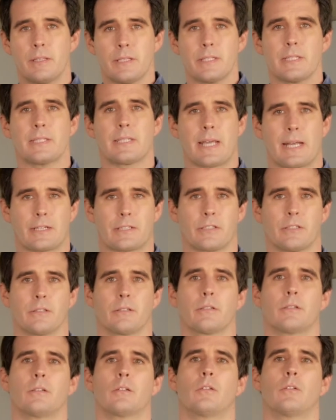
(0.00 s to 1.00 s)
this section,
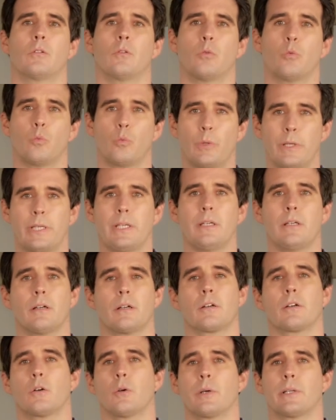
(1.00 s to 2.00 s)
we
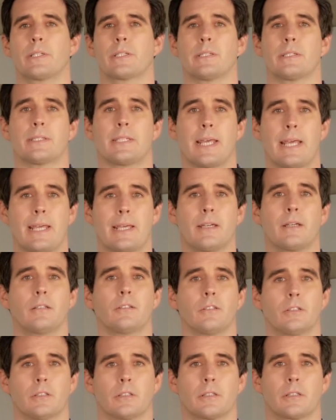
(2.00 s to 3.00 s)
are going to take a
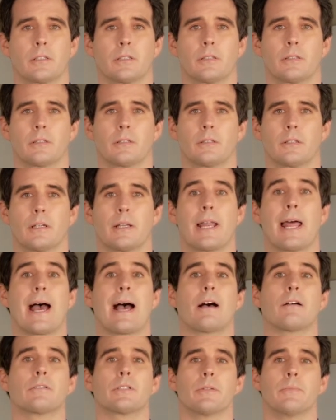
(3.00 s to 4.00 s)
look at
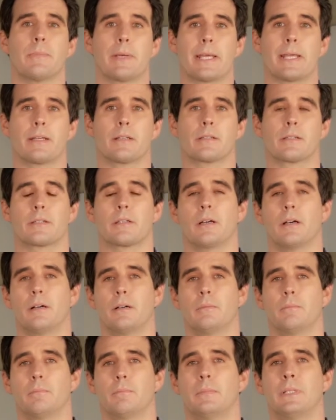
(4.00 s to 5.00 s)
how to make
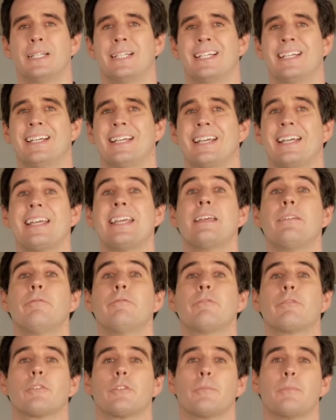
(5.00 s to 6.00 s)
some
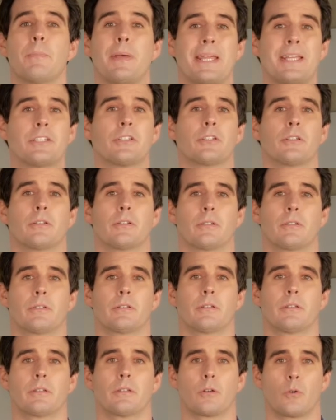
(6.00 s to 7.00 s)
information
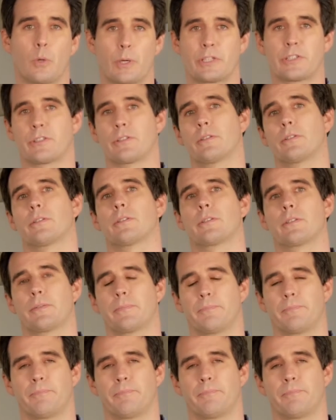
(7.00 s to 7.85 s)
questions.